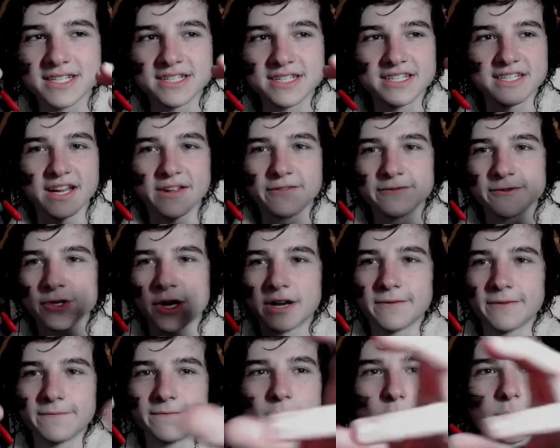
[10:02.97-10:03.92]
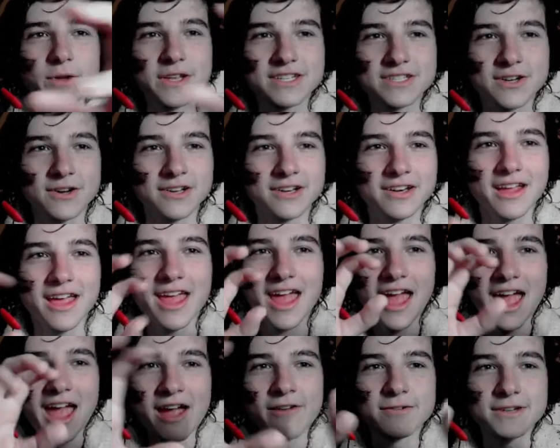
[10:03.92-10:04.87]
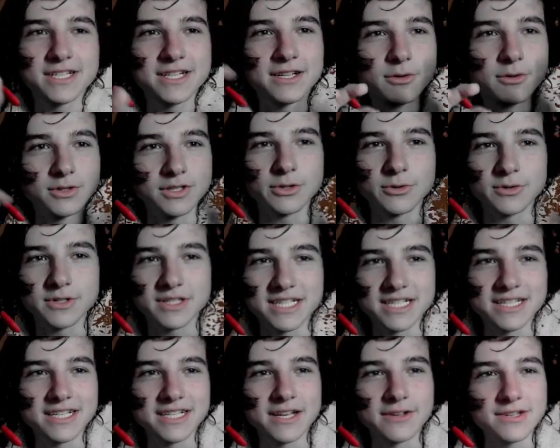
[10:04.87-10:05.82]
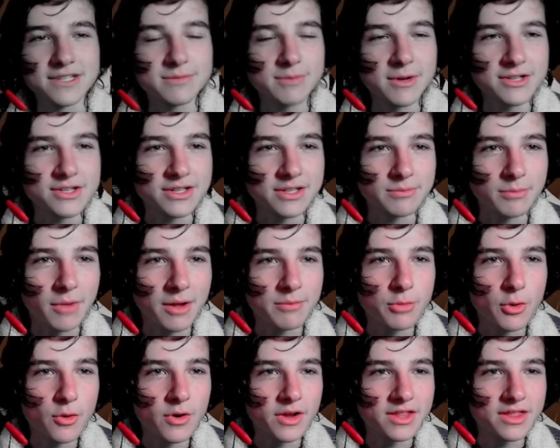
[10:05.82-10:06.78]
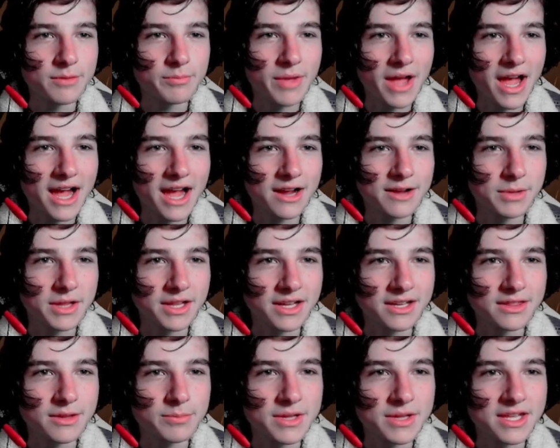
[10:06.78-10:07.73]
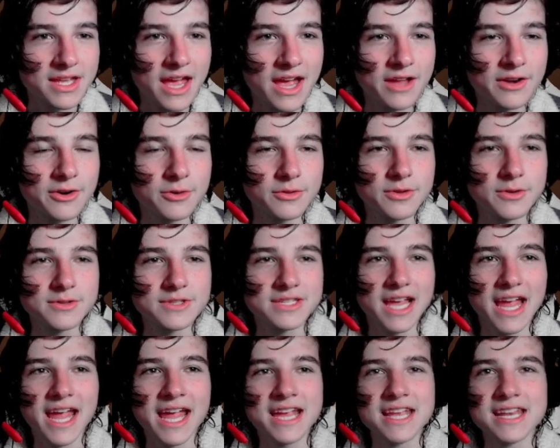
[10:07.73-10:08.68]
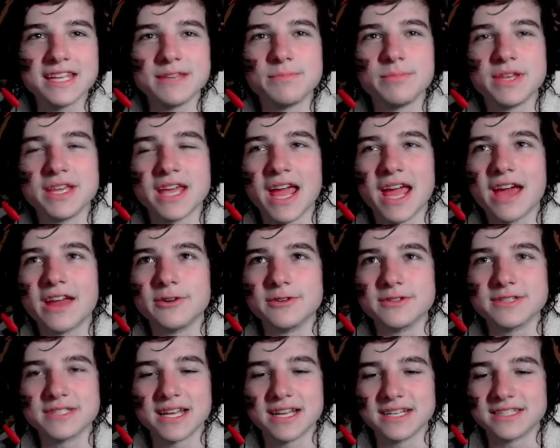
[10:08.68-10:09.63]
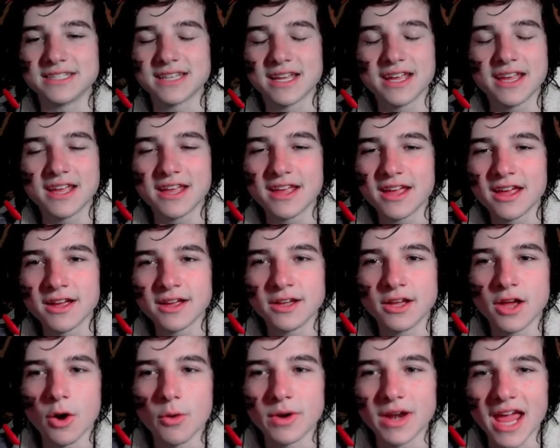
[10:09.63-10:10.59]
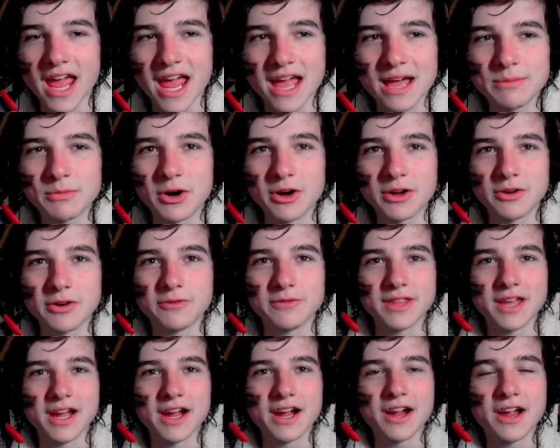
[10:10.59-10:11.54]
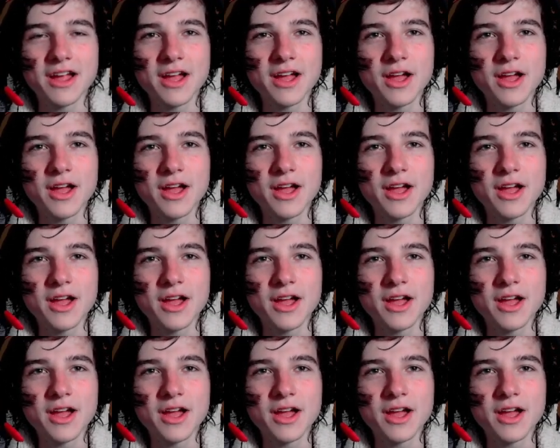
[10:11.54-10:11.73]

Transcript: instead of trying to focus on every single little detail, especially my boy in the back playing the piano, those 80 pianos that he's going ham on over there.